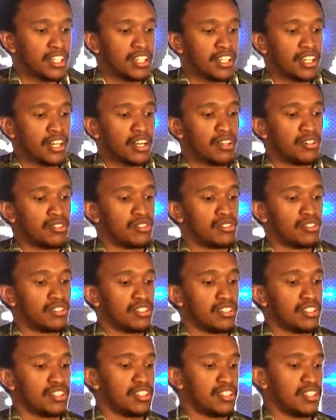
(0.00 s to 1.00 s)
Now,
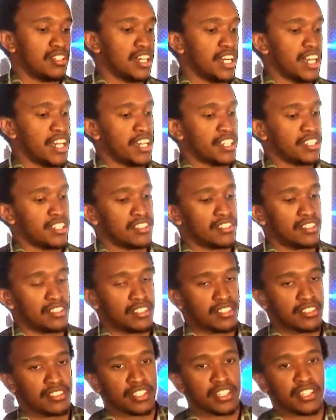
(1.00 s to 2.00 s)
the characters in
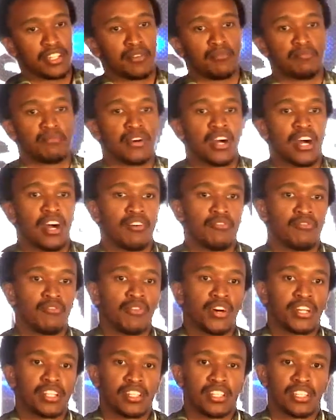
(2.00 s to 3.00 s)
this game have
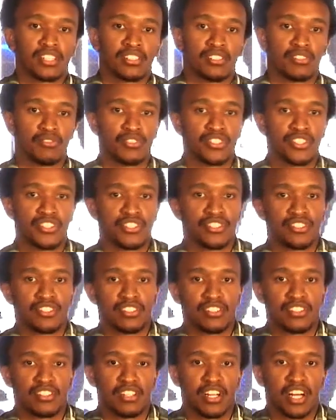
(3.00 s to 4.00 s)
one thing which
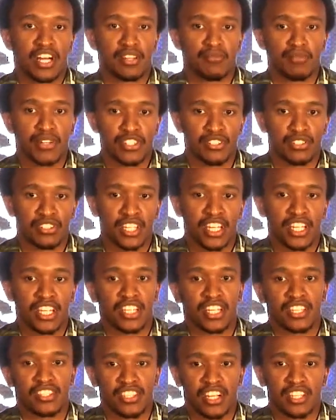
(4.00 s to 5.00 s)
I had mentioned earlier,
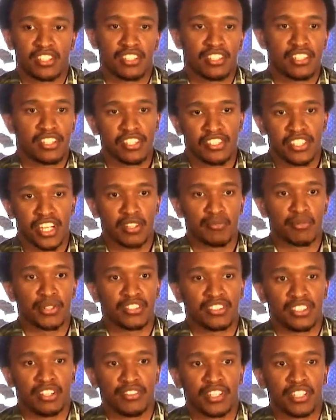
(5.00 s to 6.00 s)
that the
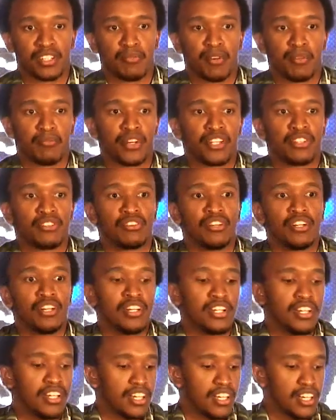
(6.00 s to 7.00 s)
chatbots never remember you.
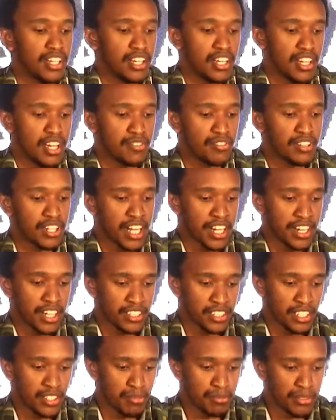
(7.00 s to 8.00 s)
Every
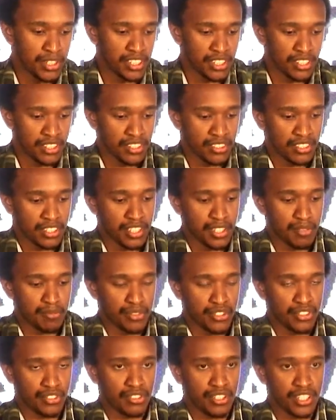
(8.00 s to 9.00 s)
character you meet in this game
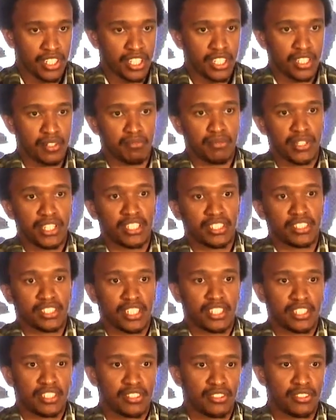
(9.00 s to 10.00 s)
is uniquely built
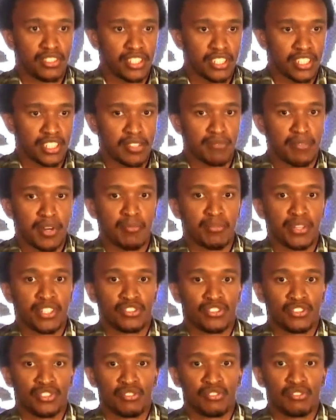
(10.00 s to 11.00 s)
and
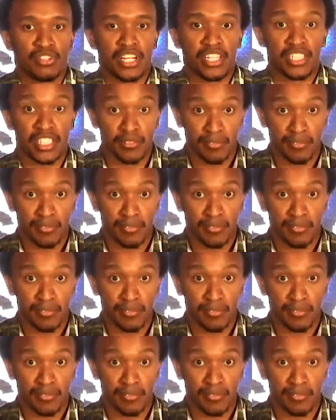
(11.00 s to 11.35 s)
remembers you, and